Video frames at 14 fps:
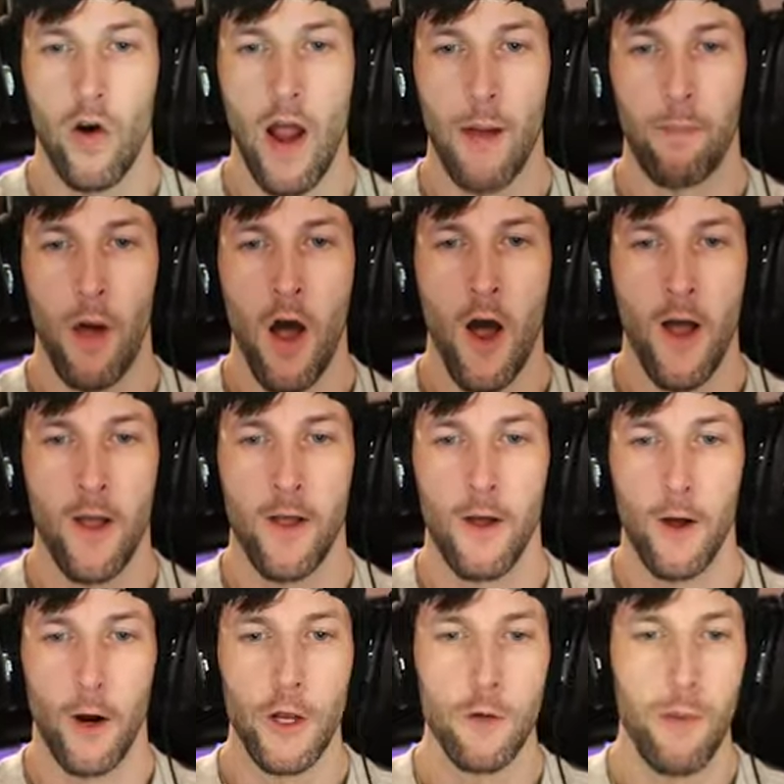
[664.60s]
Grandpa,
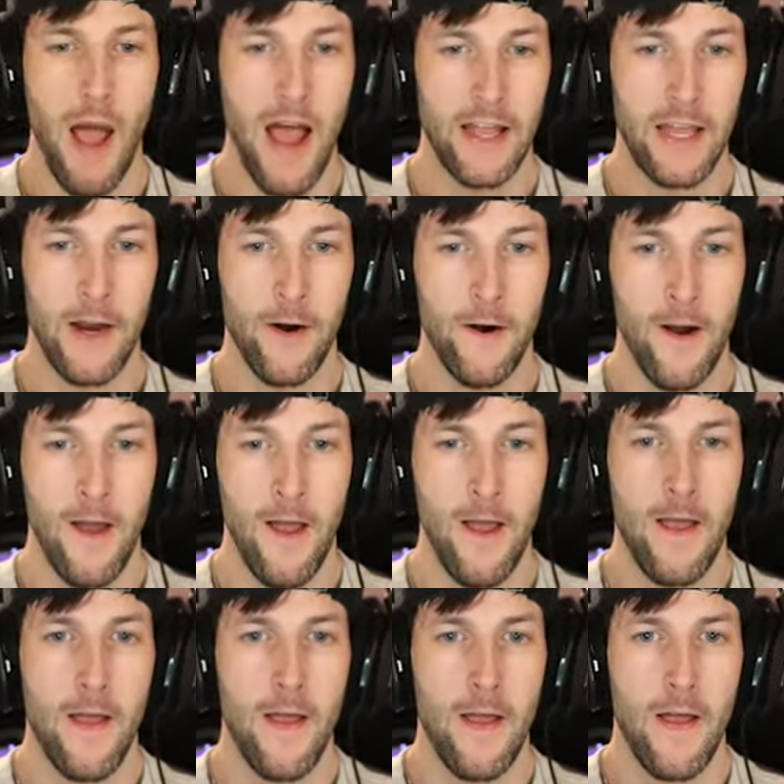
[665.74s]
are you back here?
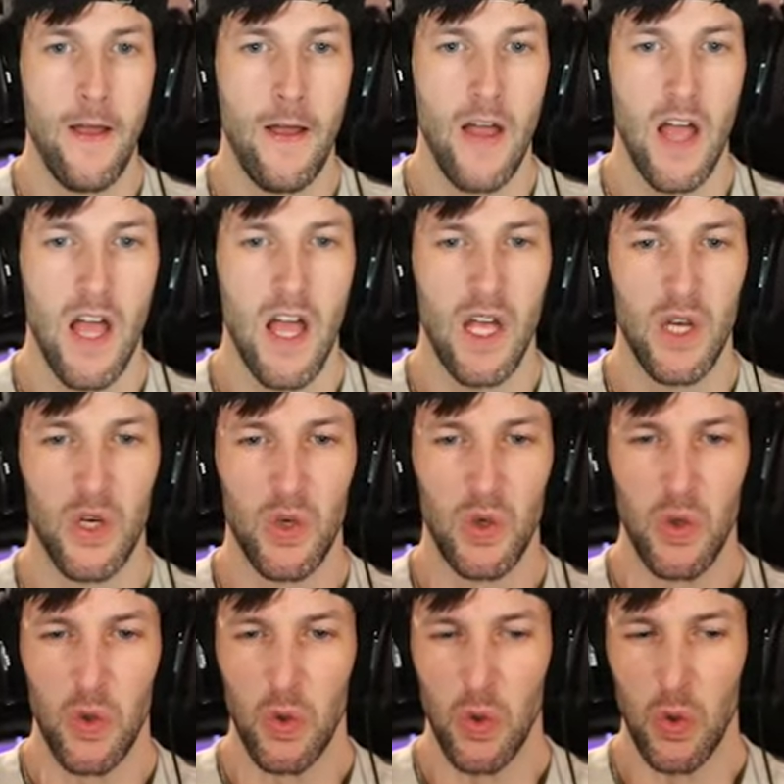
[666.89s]

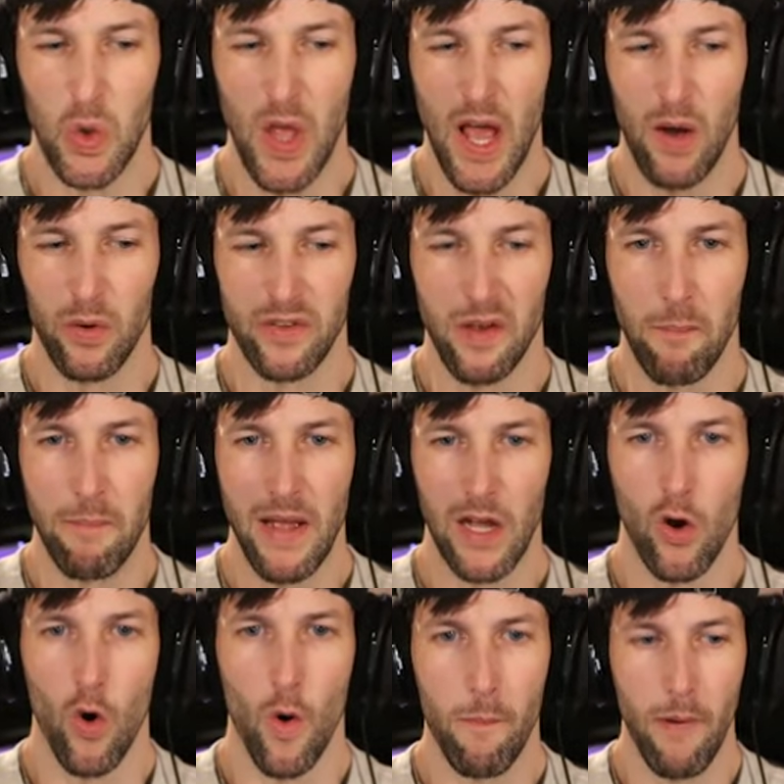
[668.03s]
Ooh, that was a
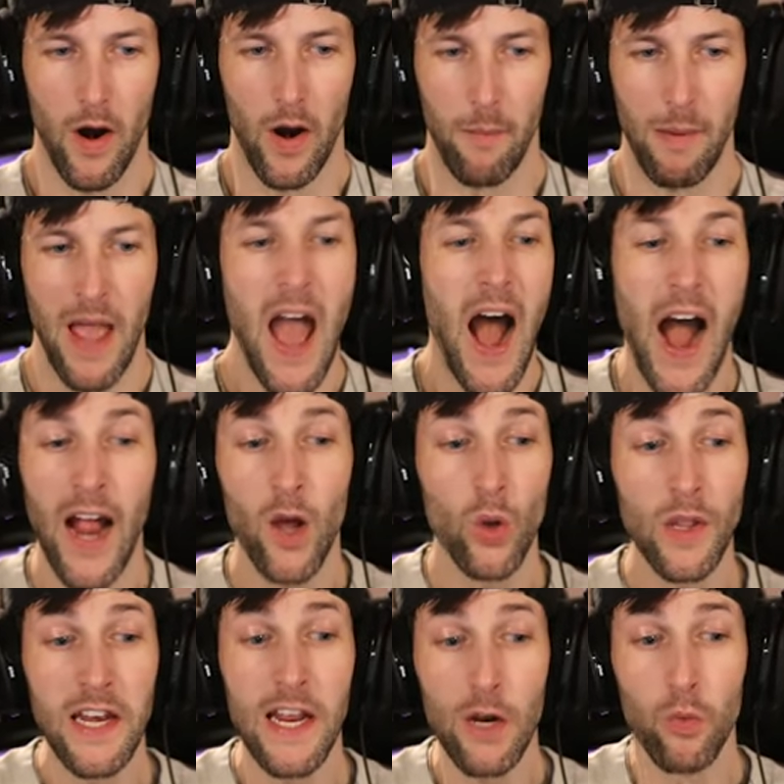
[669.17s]
big old burp. I
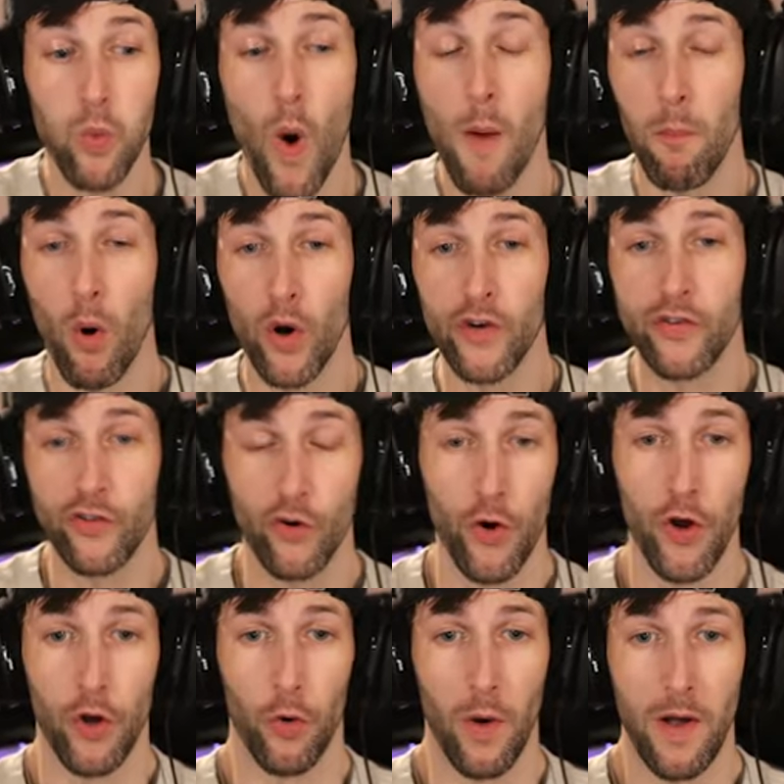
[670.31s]
only need one more
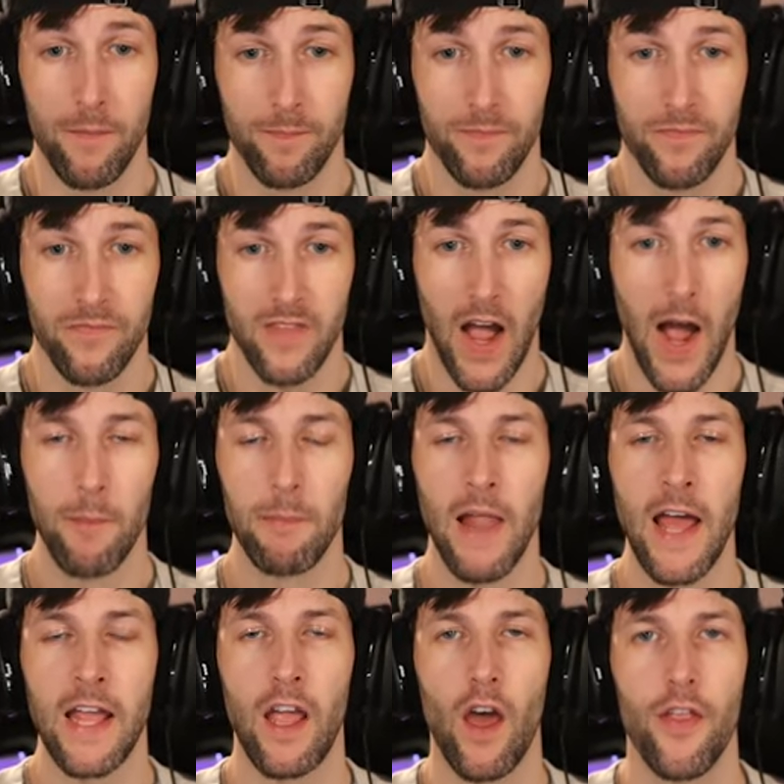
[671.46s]
screw. I'm
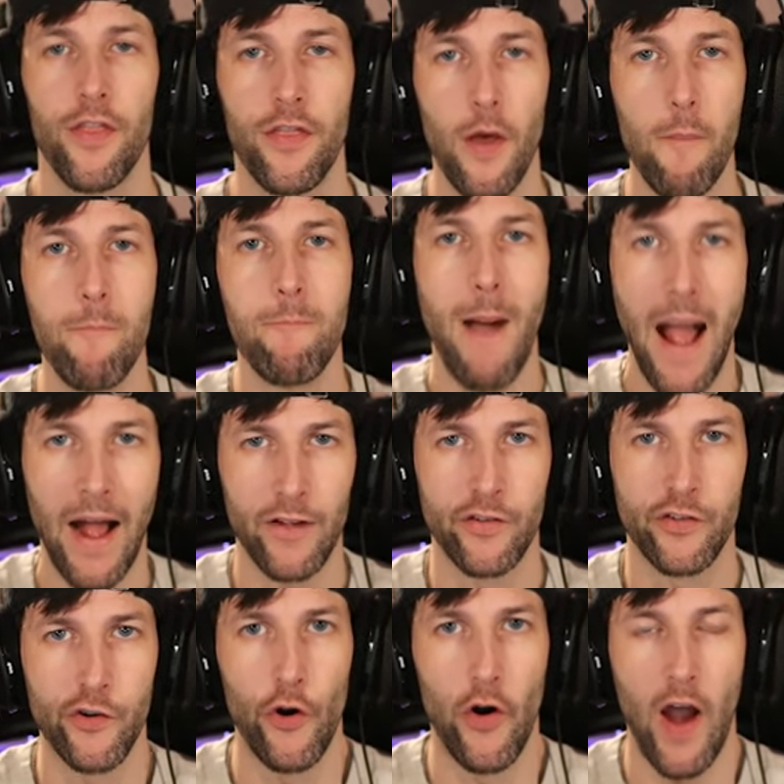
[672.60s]
like the
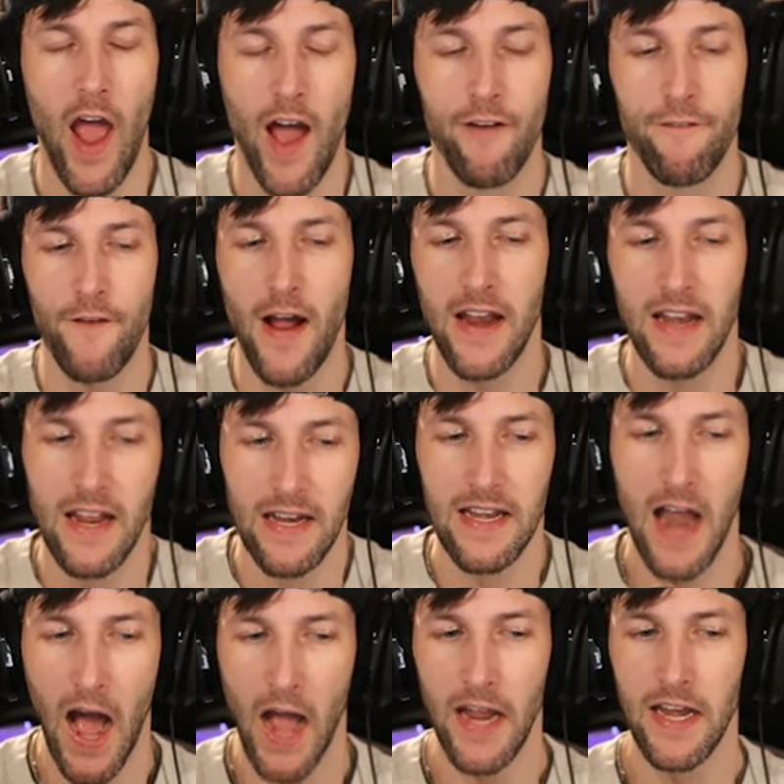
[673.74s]
master at
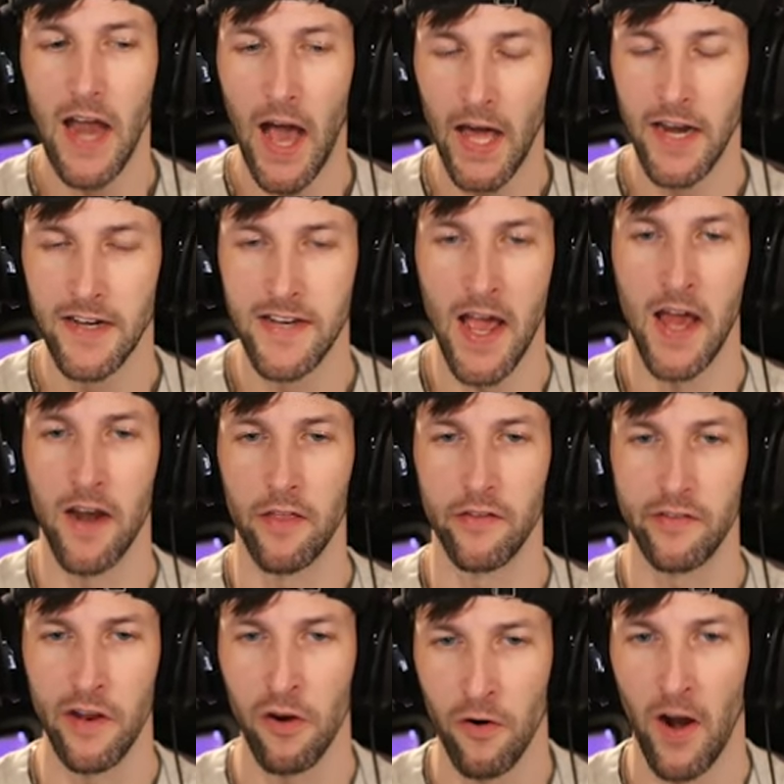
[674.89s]
finding 9 out of 10 of
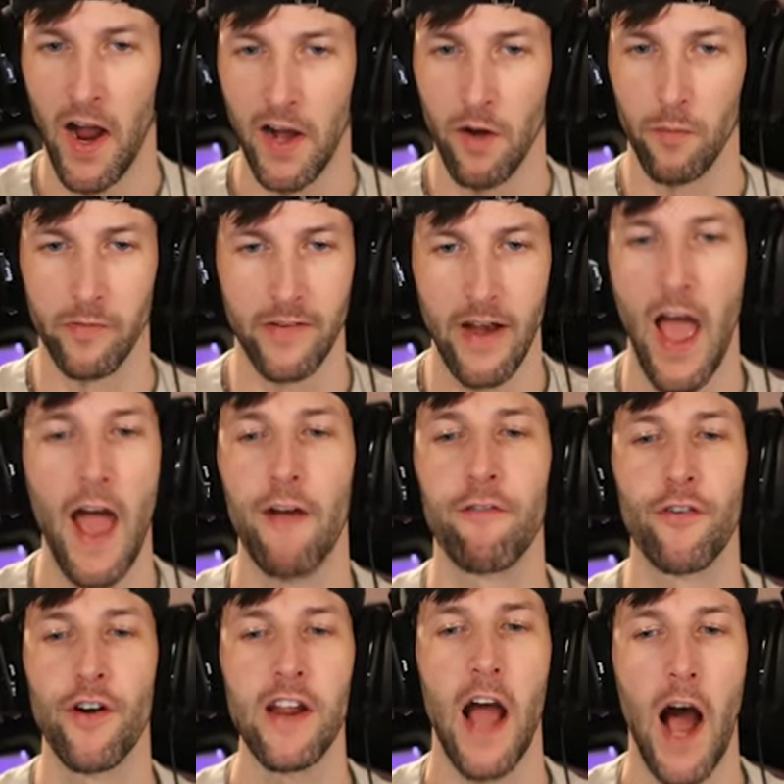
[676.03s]
the secret items in
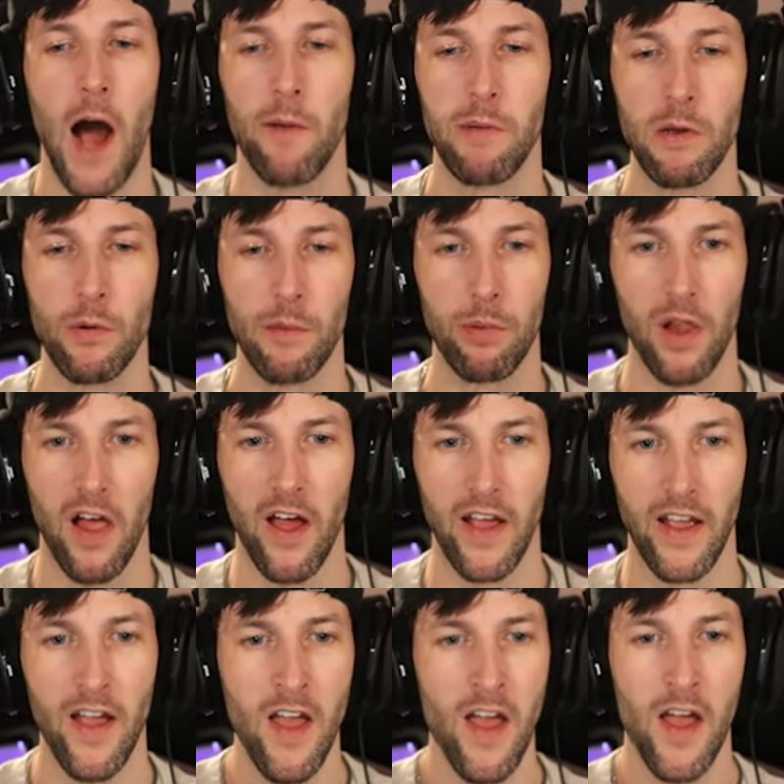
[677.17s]
every obby we
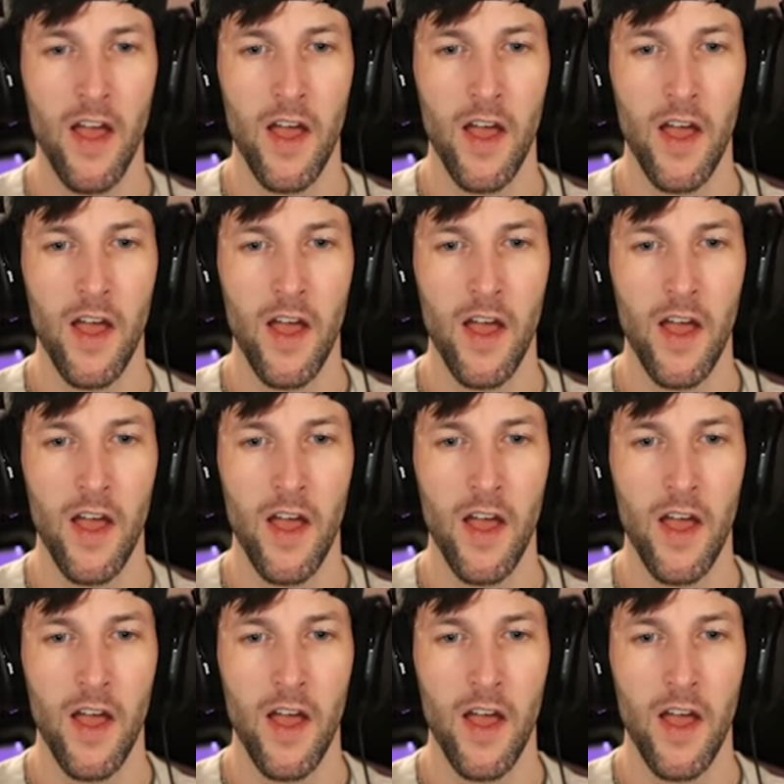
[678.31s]
play.